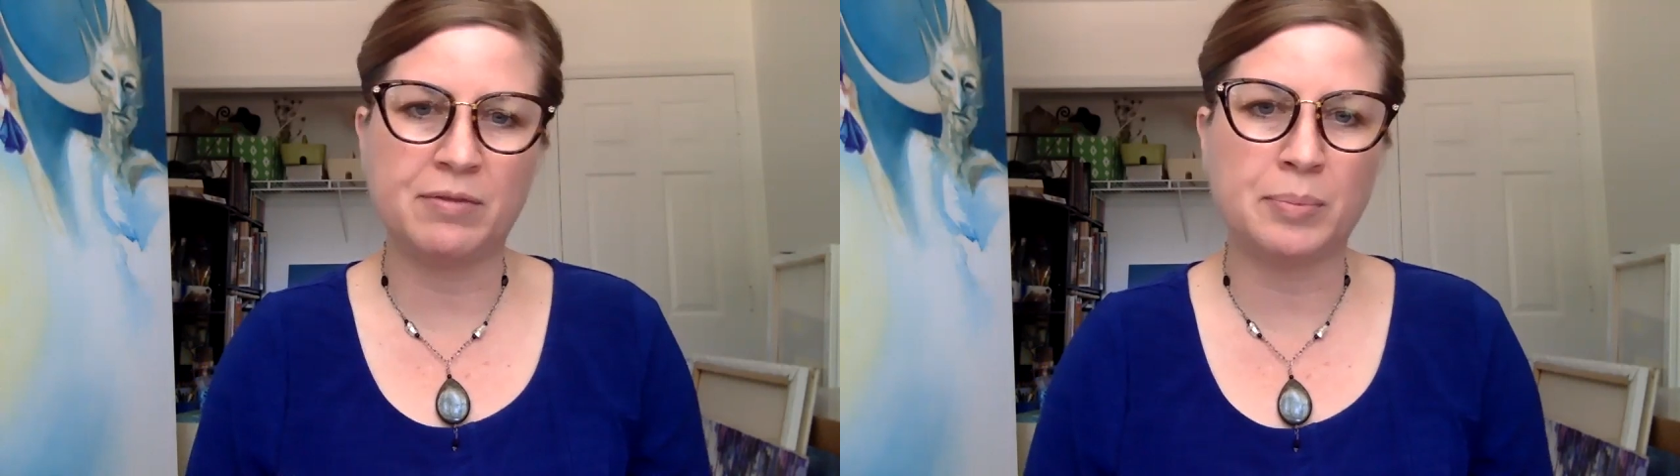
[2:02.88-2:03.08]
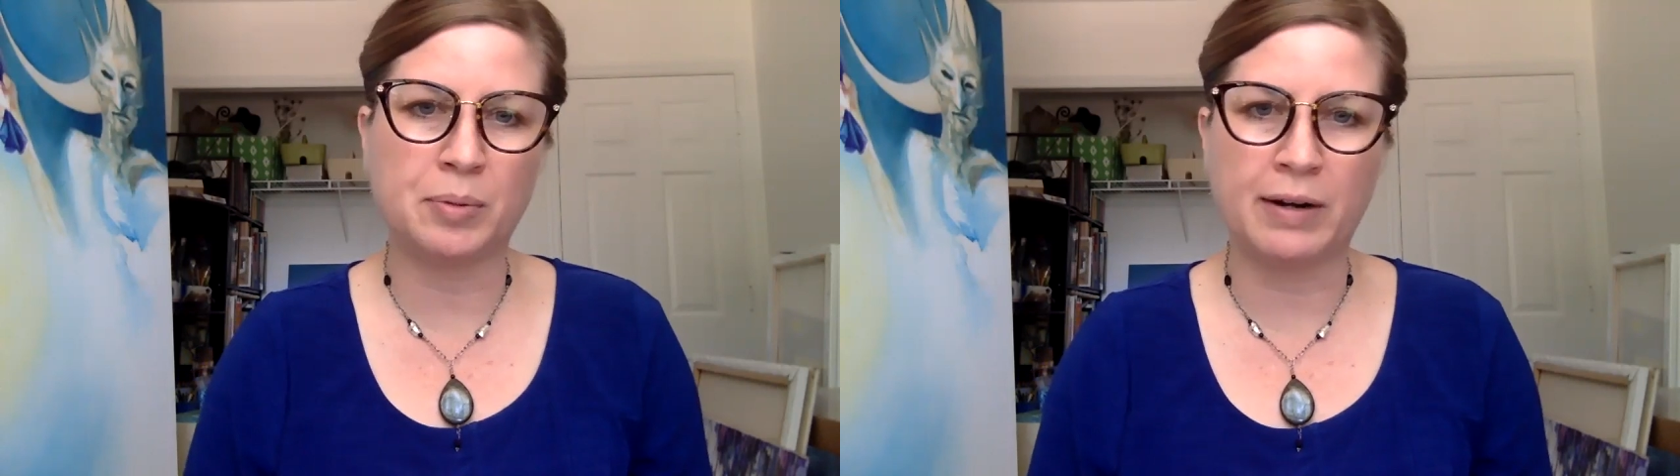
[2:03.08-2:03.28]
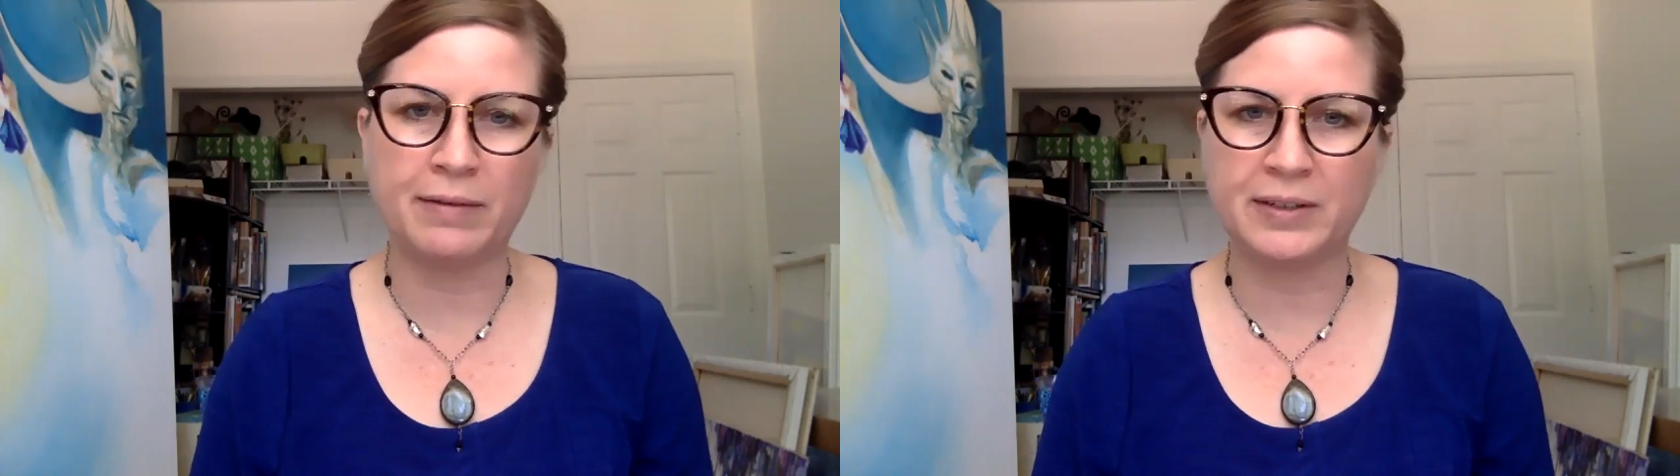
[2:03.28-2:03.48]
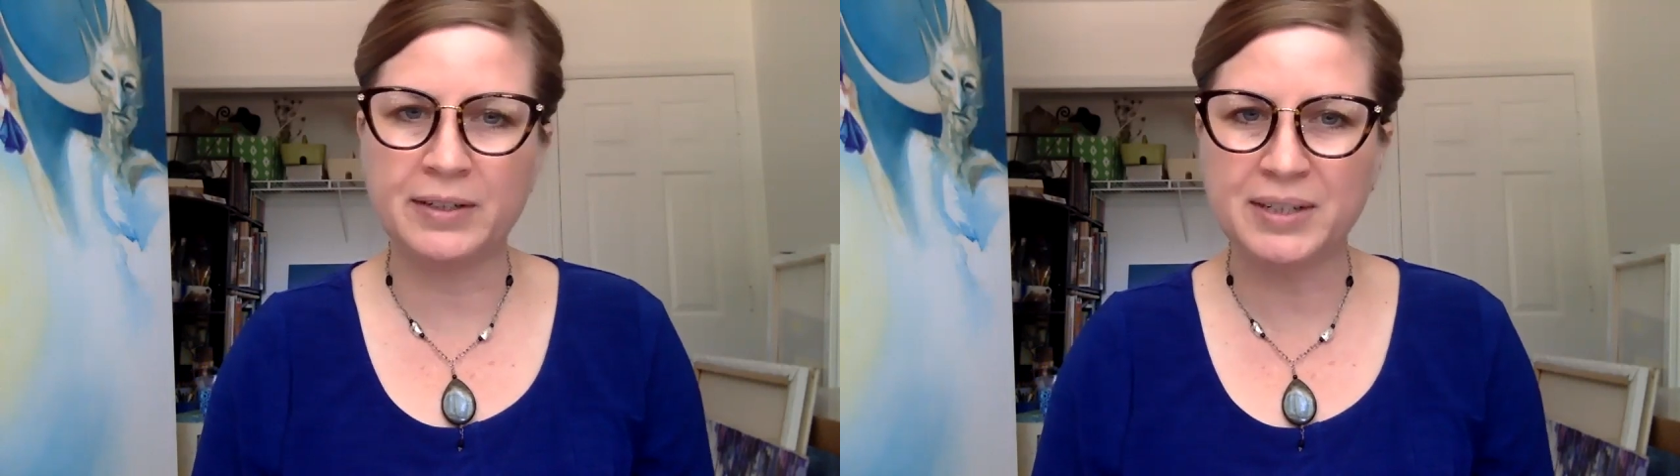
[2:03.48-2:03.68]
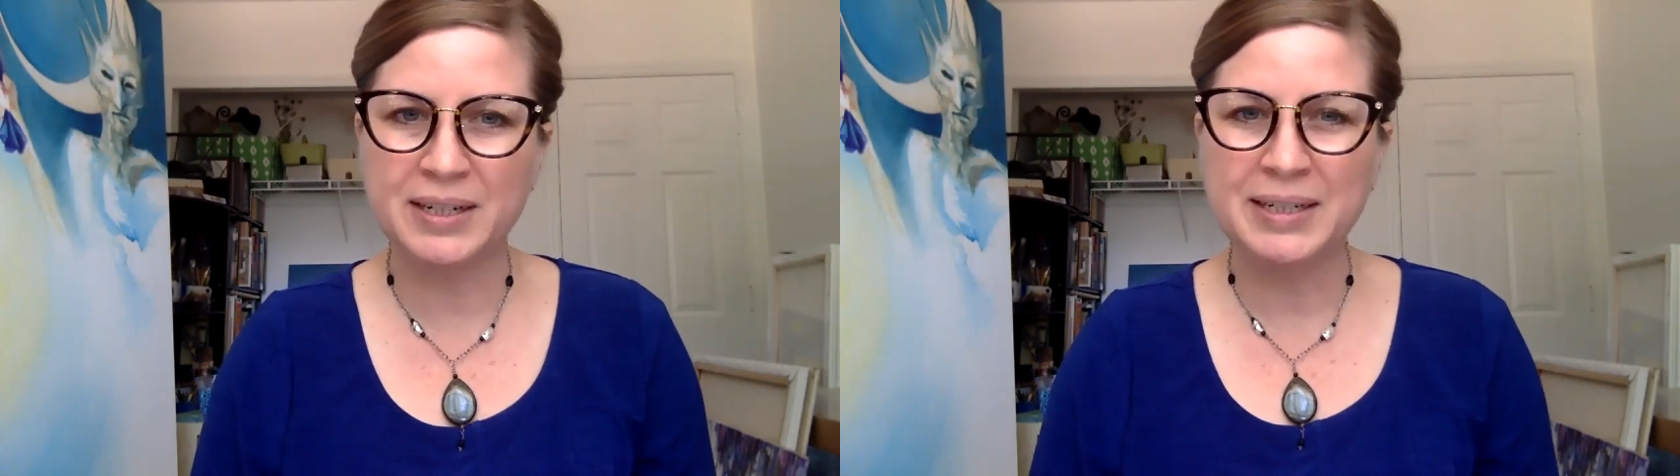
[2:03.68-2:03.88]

for profit.